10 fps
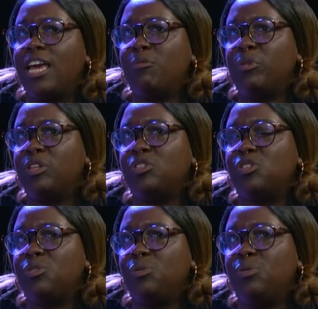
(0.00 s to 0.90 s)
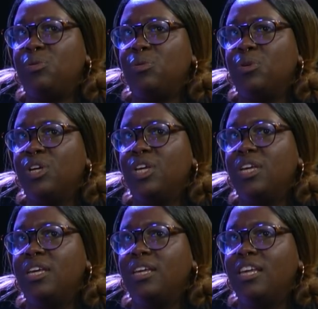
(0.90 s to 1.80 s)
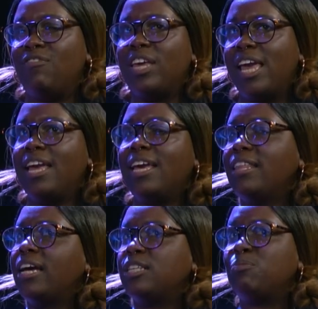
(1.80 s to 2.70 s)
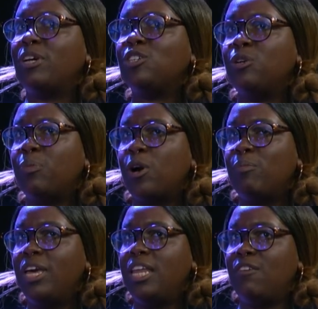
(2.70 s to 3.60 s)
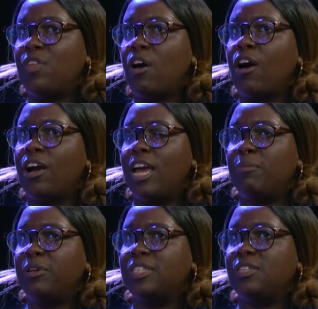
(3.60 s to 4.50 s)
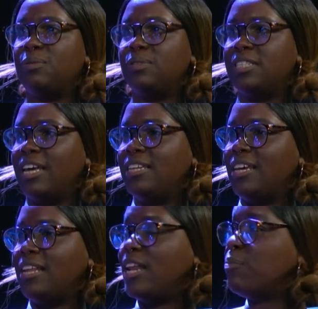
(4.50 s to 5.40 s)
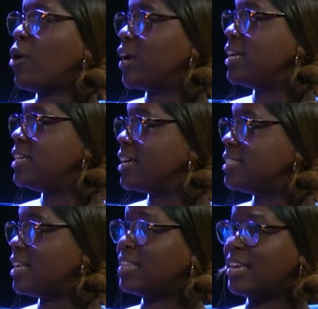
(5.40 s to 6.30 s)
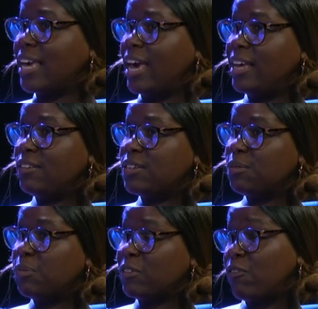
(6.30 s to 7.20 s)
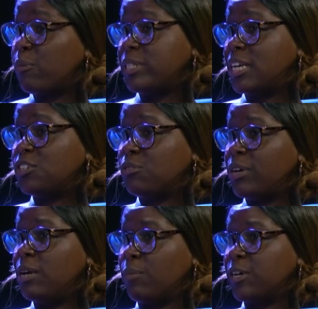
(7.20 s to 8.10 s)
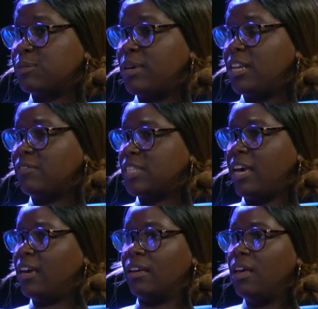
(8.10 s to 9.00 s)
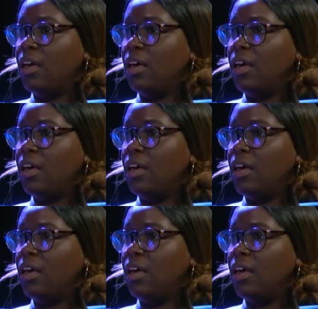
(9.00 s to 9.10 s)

able to, if they can't get like a special permit, if they are able to send in any parking tickets that they get for potential reimbursement of saying,